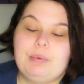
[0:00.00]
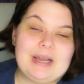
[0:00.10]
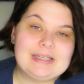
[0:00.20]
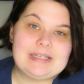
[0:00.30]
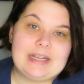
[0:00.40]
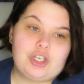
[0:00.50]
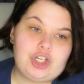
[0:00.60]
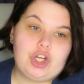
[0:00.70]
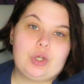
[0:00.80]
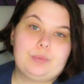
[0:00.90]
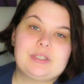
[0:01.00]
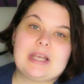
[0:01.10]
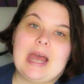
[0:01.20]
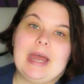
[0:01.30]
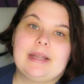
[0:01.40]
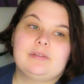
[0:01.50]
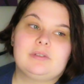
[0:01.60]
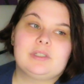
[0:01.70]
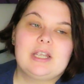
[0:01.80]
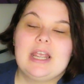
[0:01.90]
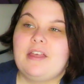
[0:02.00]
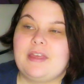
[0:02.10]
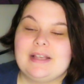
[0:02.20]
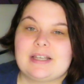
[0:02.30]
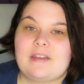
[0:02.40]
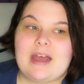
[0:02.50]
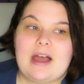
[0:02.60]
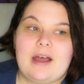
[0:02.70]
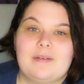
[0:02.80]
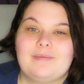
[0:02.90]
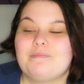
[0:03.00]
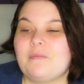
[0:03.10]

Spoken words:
plastic tubes and things like that.